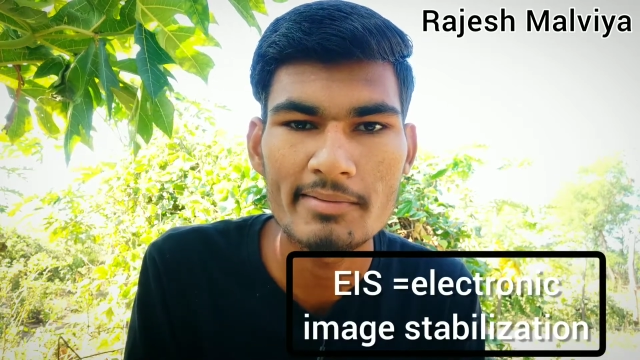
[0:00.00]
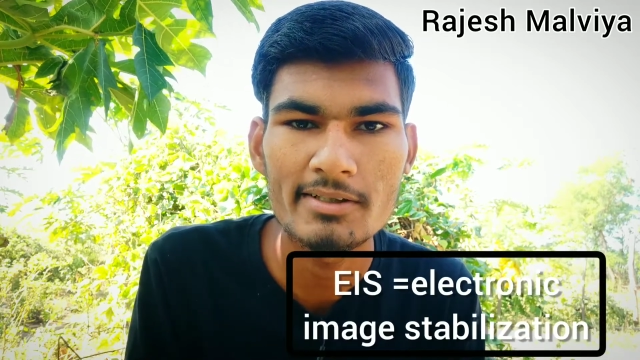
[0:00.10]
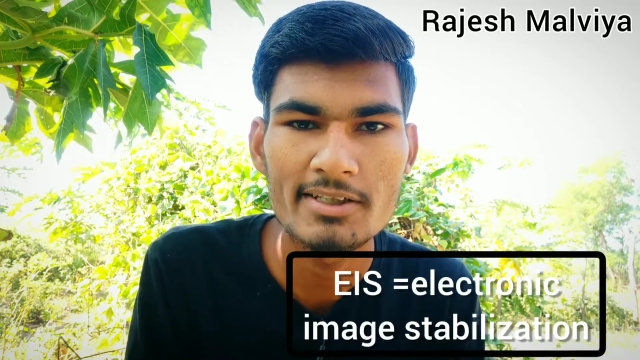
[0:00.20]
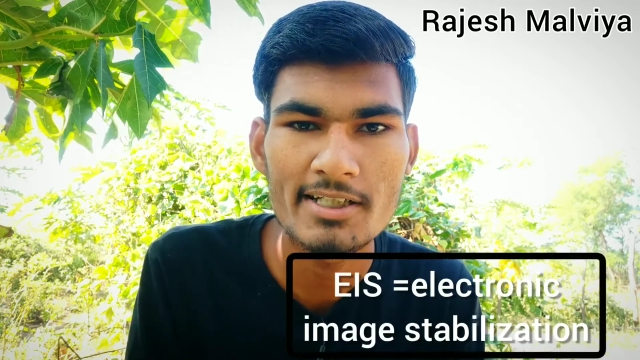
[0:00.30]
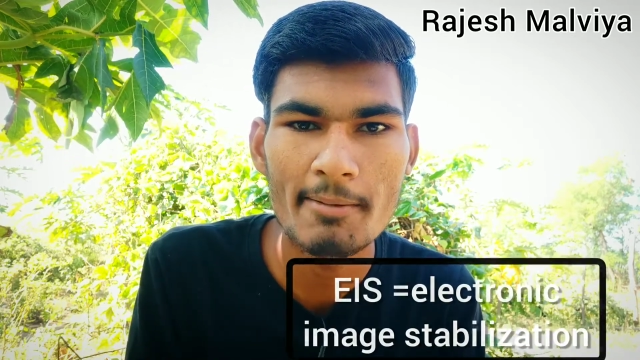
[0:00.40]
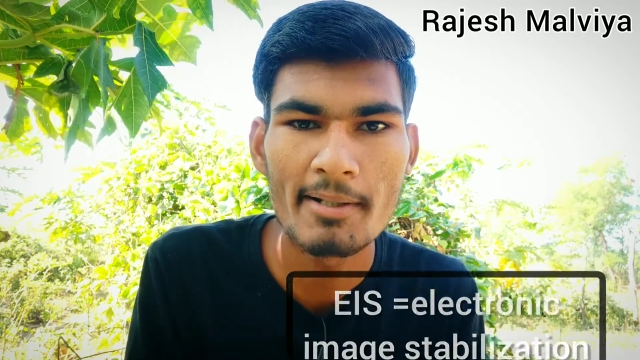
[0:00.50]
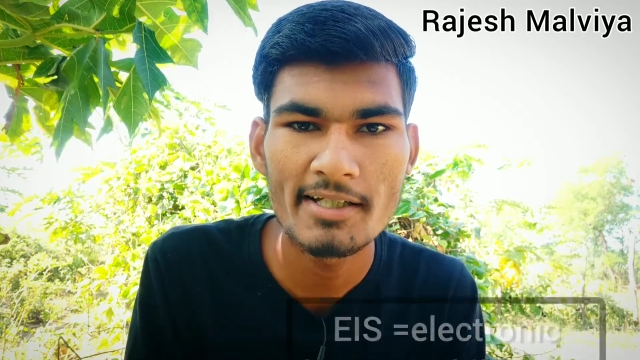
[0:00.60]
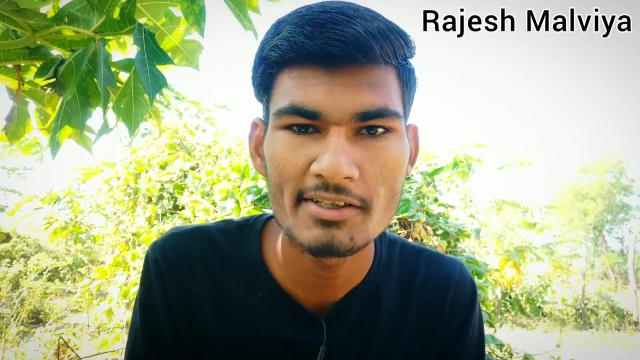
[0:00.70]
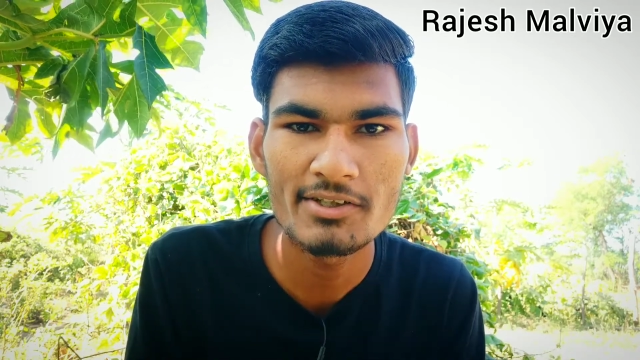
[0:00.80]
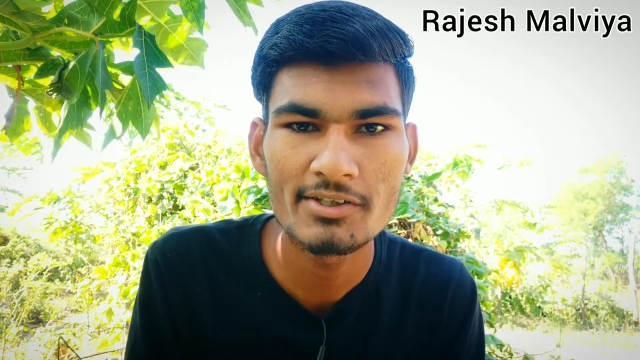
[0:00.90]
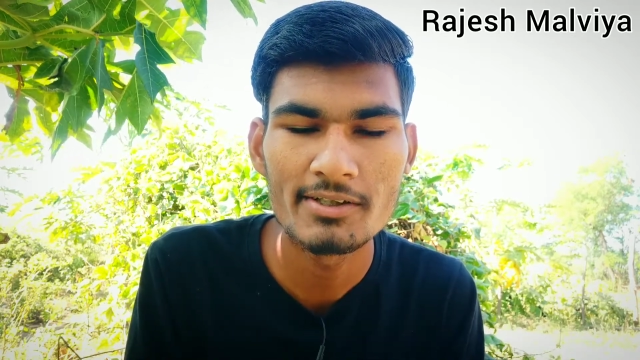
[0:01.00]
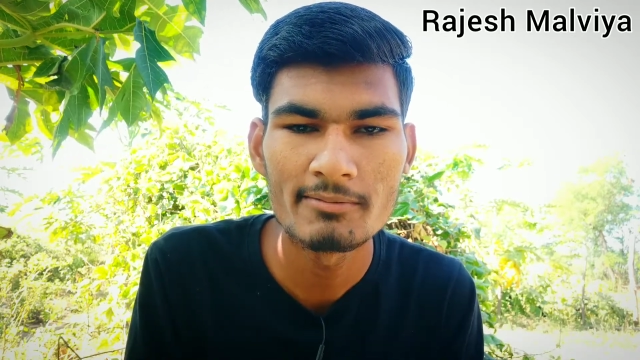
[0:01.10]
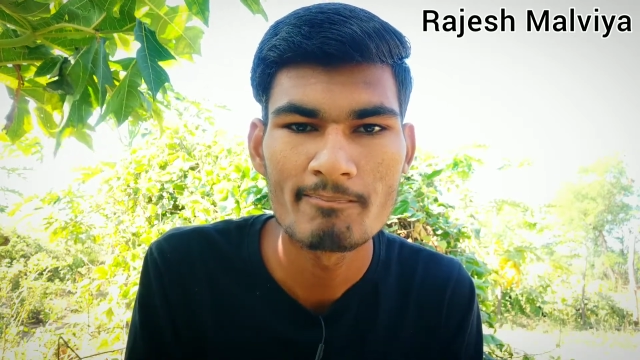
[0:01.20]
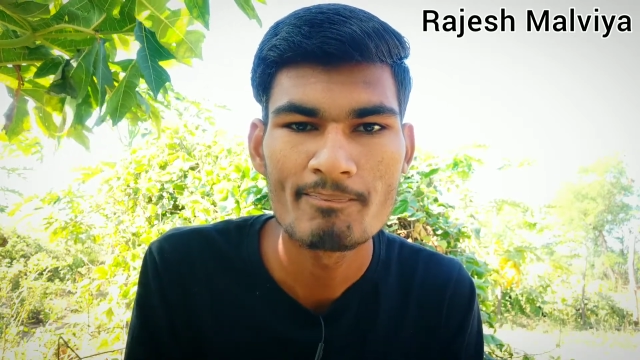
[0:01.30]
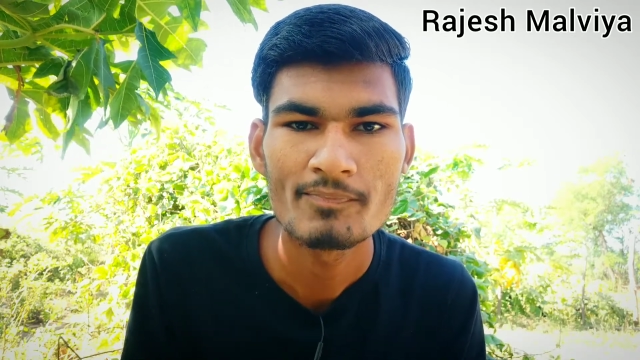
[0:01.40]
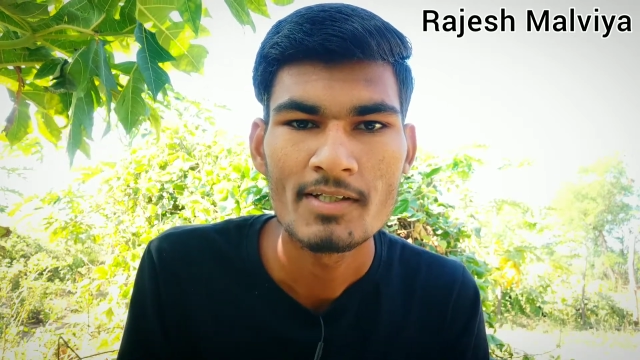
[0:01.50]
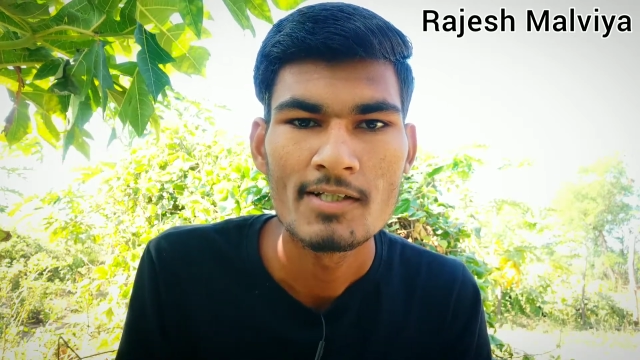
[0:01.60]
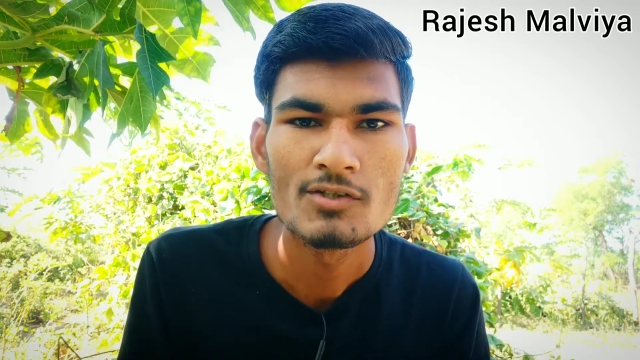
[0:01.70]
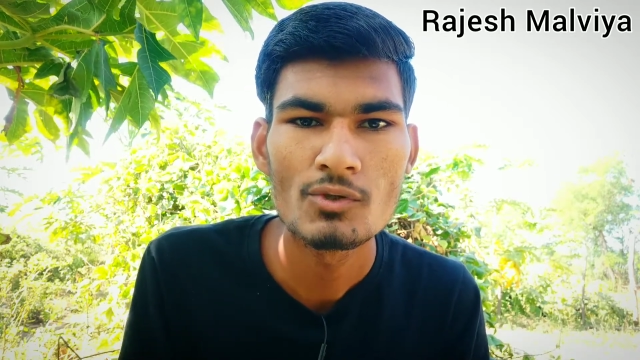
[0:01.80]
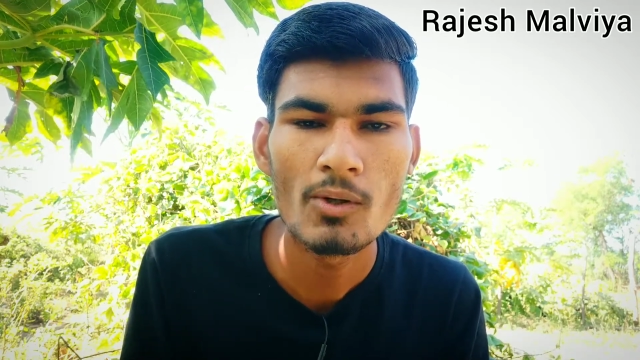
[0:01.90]
stabilization.
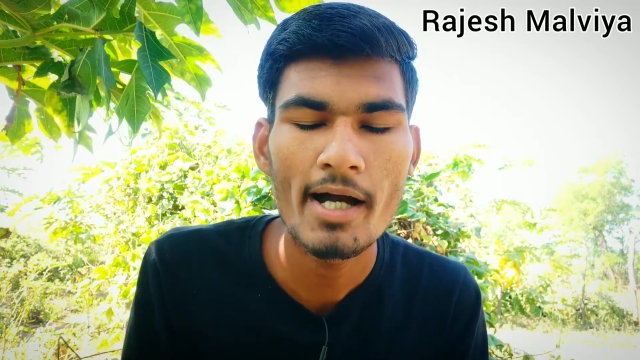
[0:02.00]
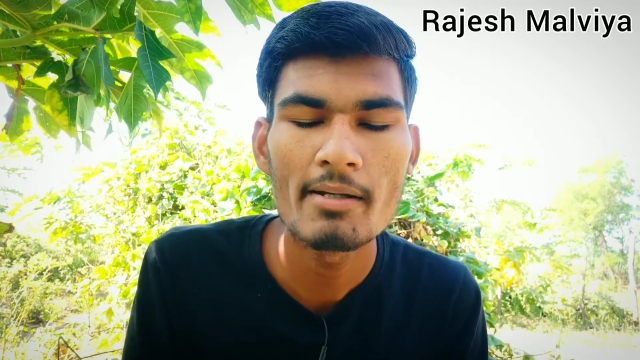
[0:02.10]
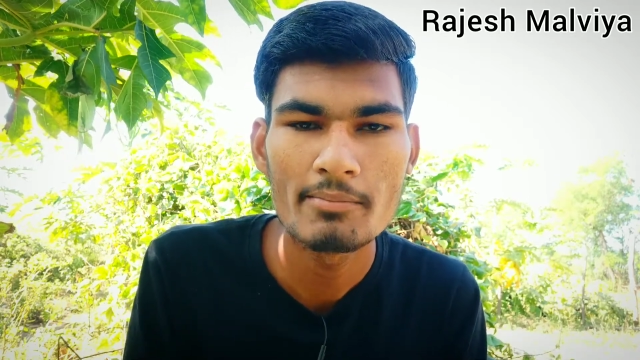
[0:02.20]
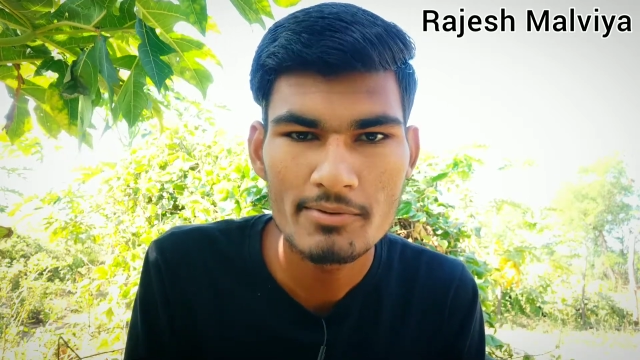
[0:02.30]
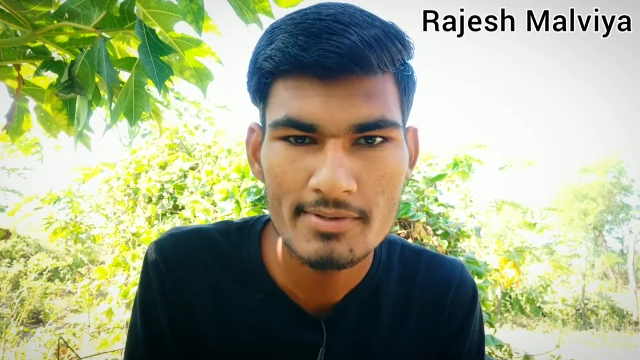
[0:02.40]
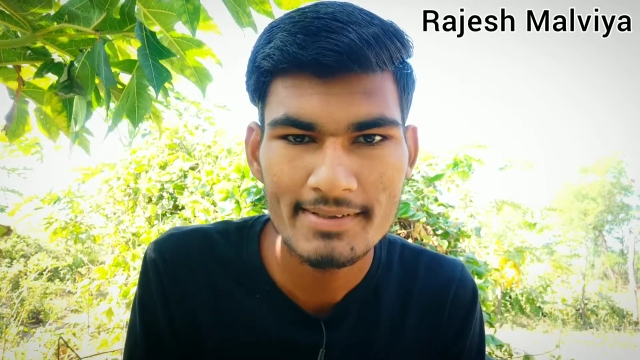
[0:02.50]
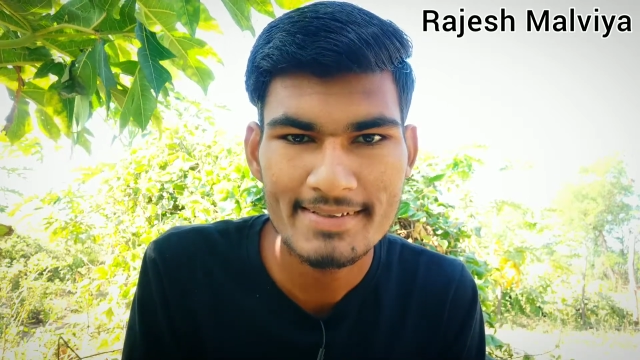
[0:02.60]
So I am using the